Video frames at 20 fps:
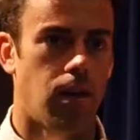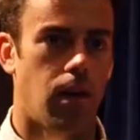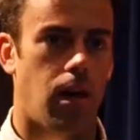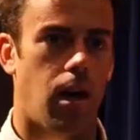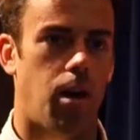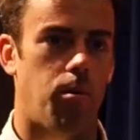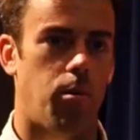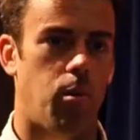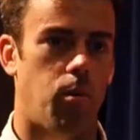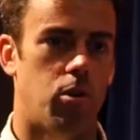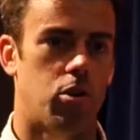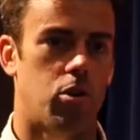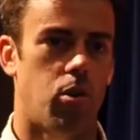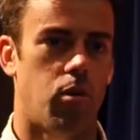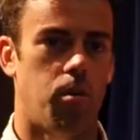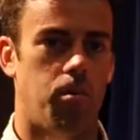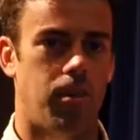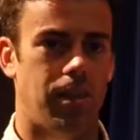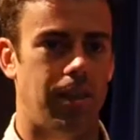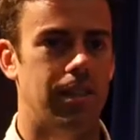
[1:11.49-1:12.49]
uh, but we show
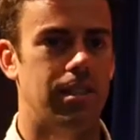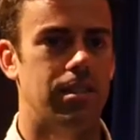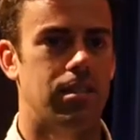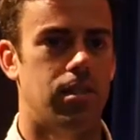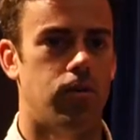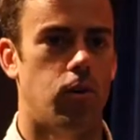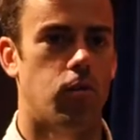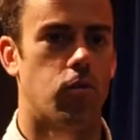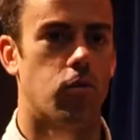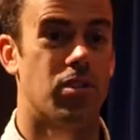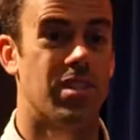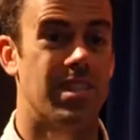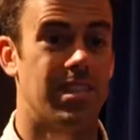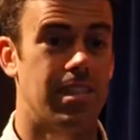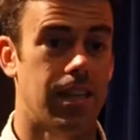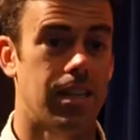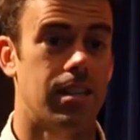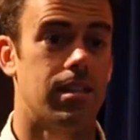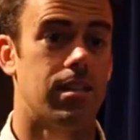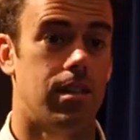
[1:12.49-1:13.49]
them a list of over
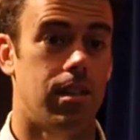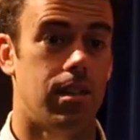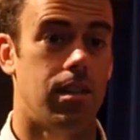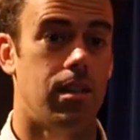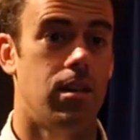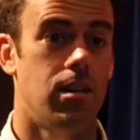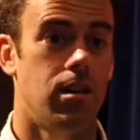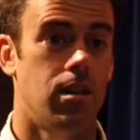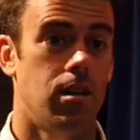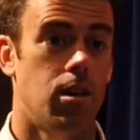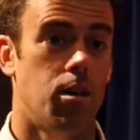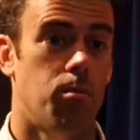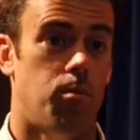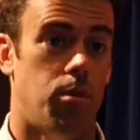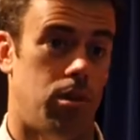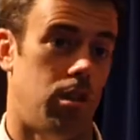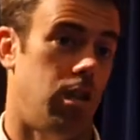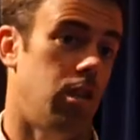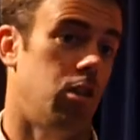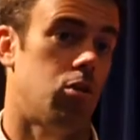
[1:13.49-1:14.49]
sixty
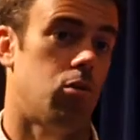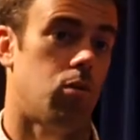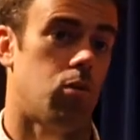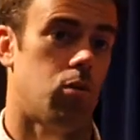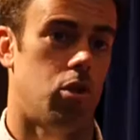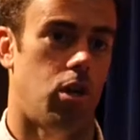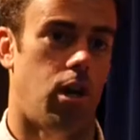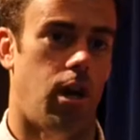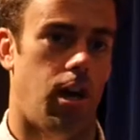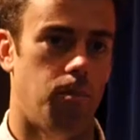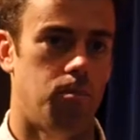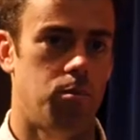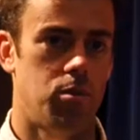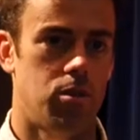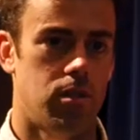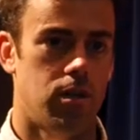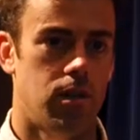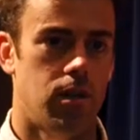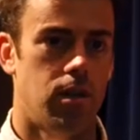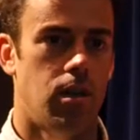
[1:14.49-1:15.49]
potential jobs